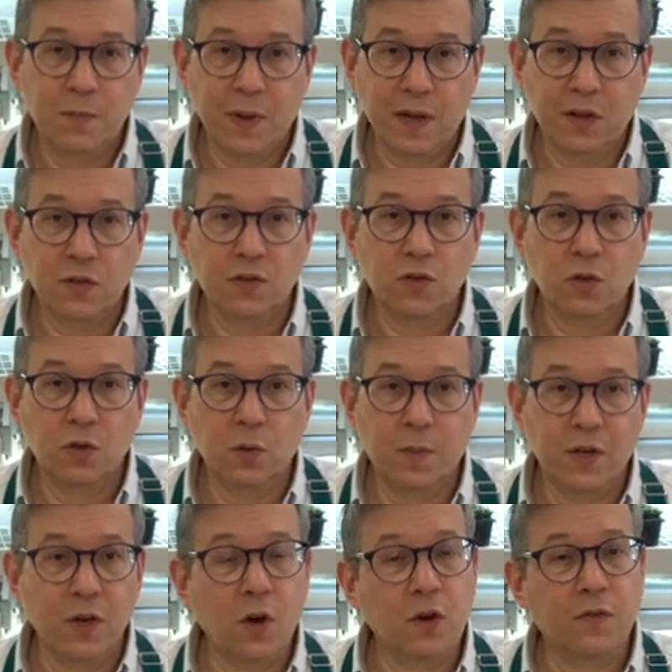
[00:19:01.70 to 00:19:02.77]
bell so you'll be
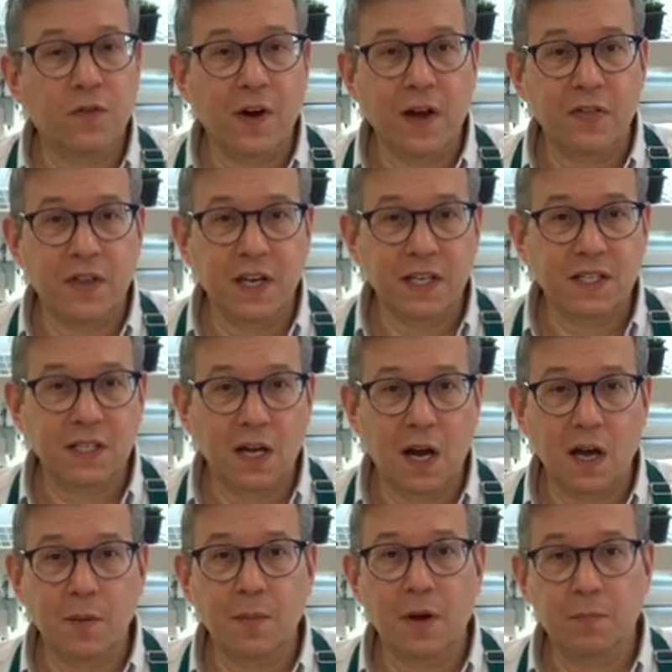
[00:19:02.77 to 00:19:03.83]
notified the next
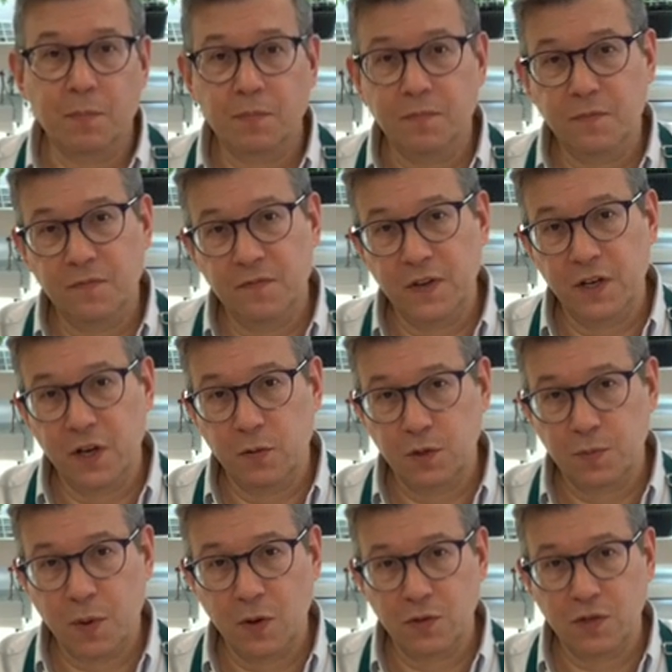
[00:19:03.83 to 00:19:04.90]
time a video is
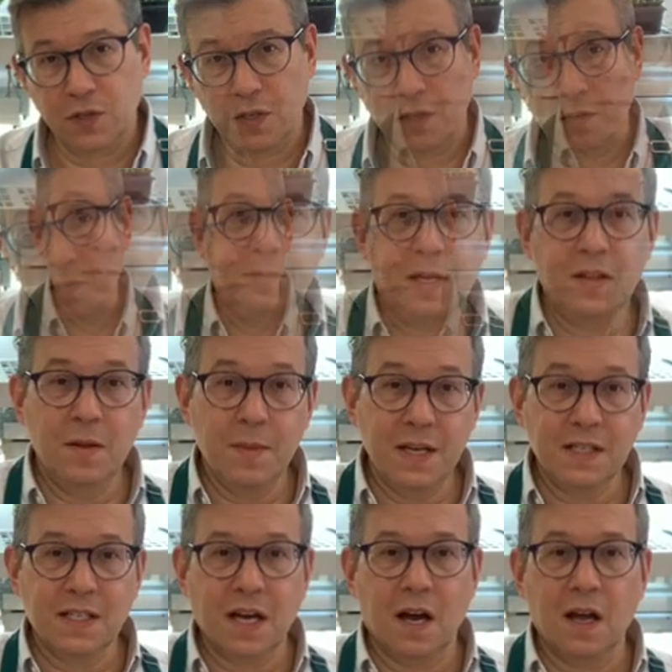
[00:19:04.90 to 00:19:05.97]
posted. In the
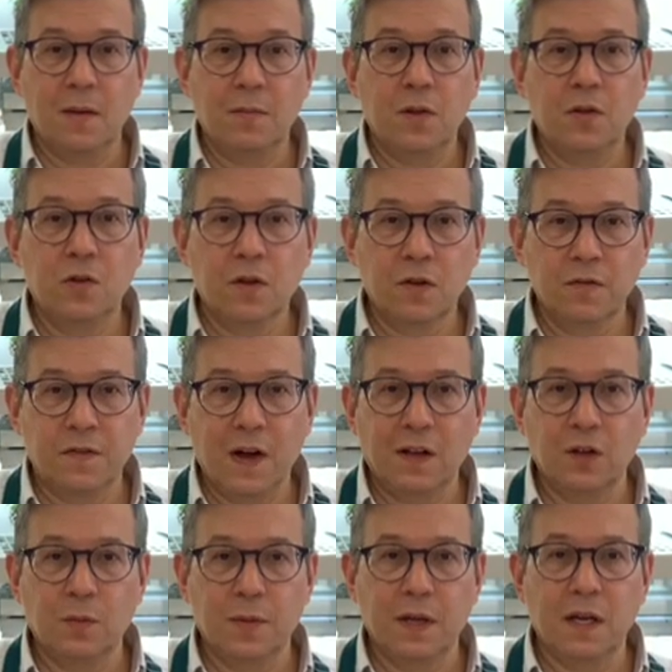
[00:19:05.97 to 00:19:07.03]
meantime, you can
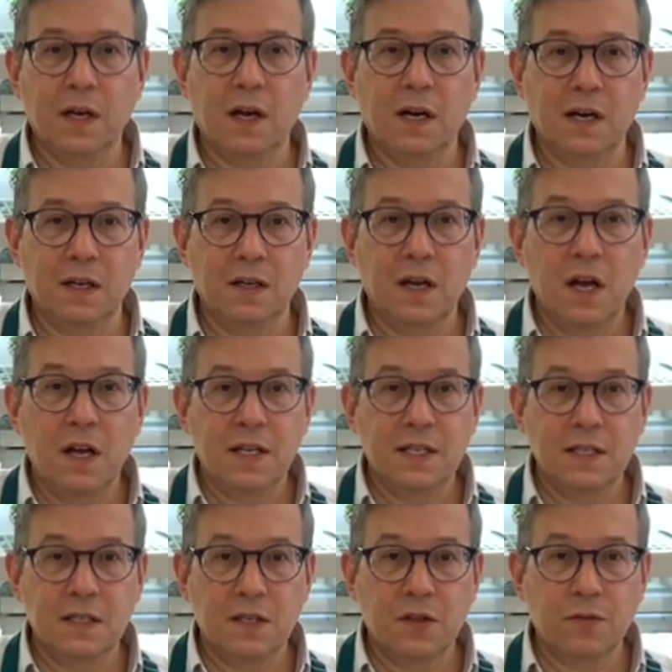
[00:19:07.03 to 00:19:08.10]
follow me on
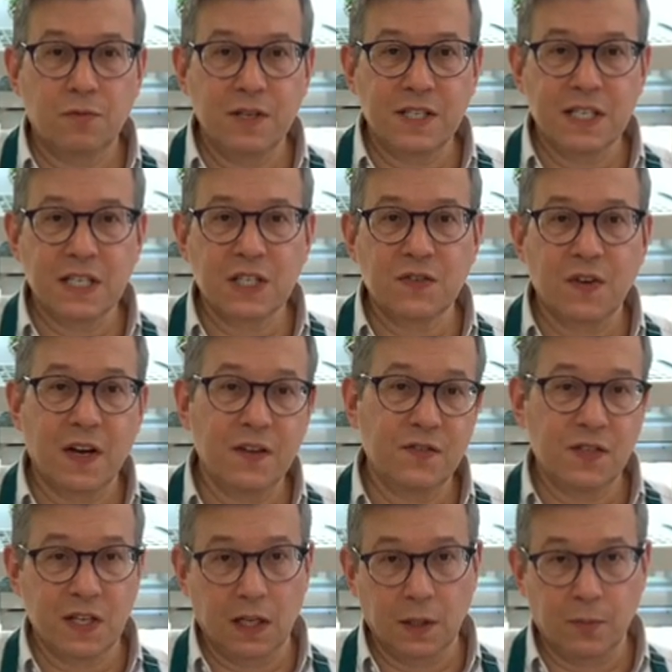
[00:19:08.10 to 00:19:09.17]

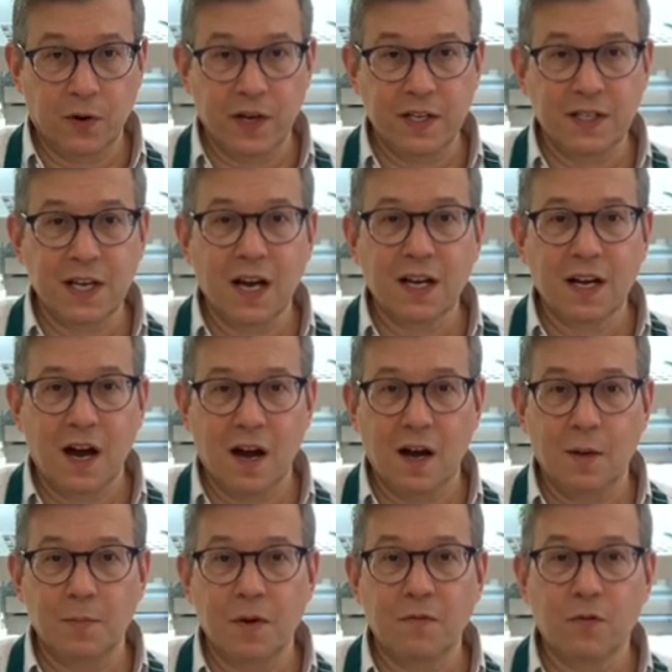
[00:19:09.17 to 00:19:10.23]

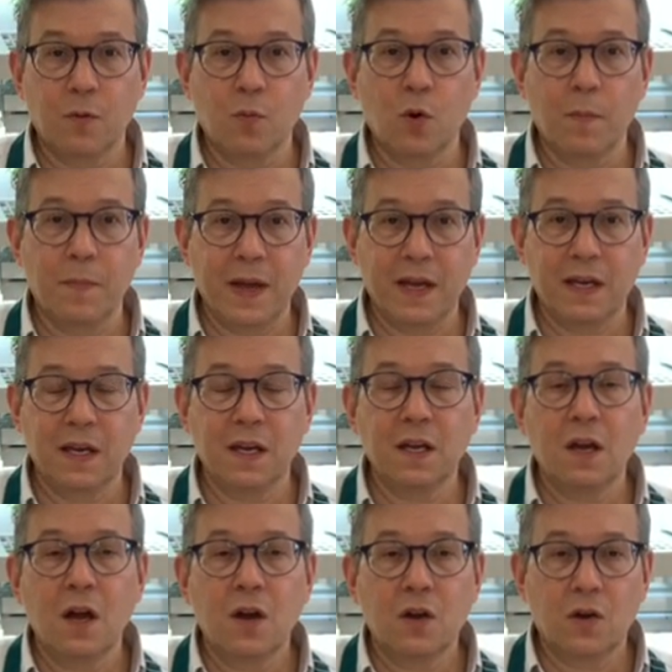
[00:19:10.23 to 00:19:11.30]
365celebrate.com for more
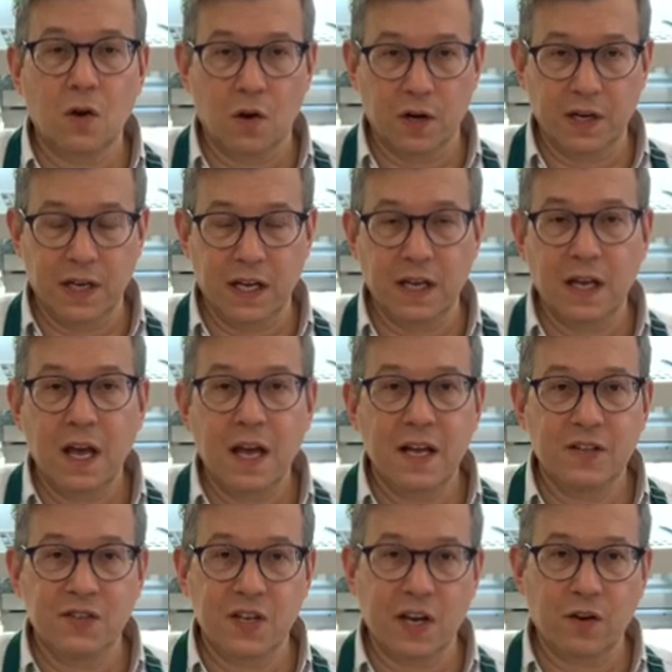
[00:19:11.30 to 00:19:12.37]
baking, gardening,
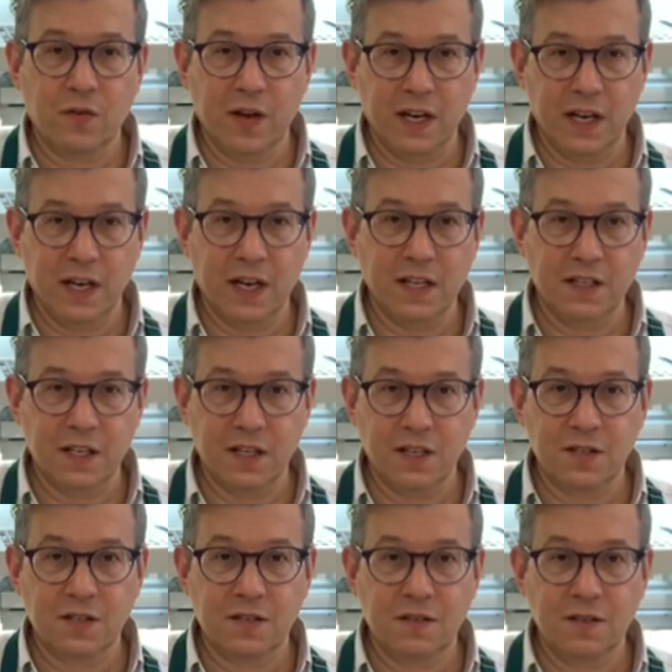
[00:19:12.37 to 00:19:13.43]
and decorating
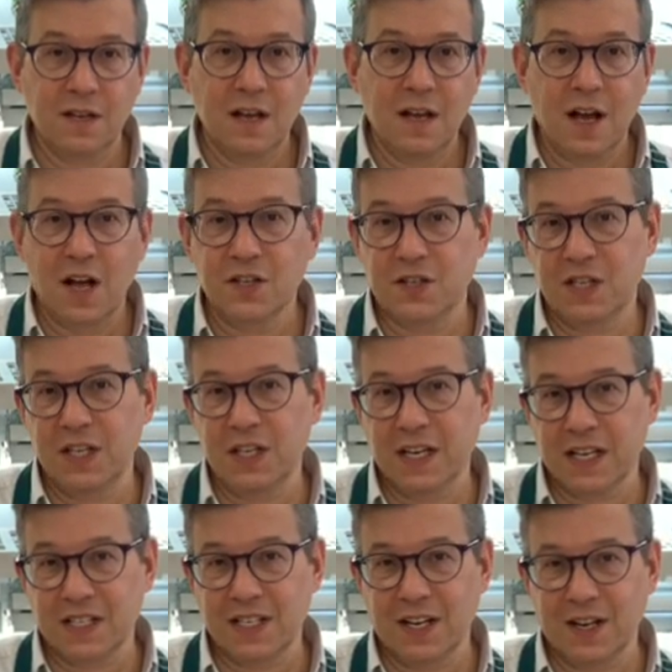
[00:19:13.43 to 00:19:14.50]
ideas. I'll see you
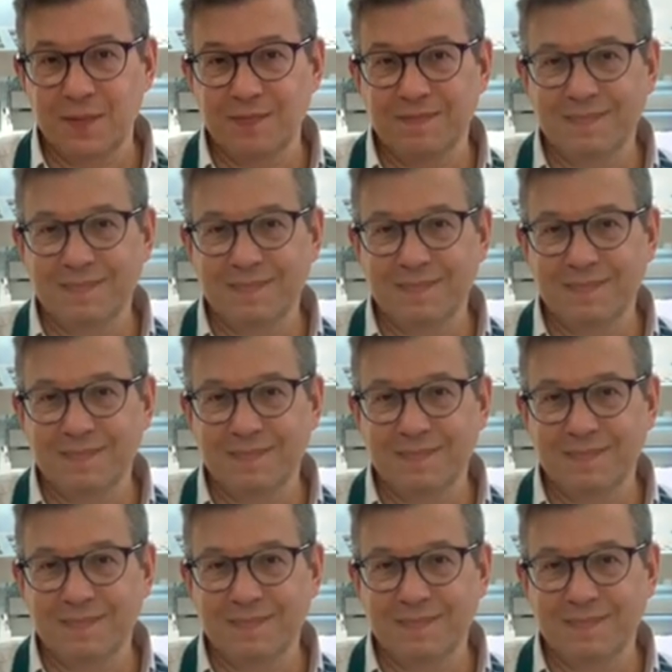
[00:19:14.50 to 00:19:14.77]
next time.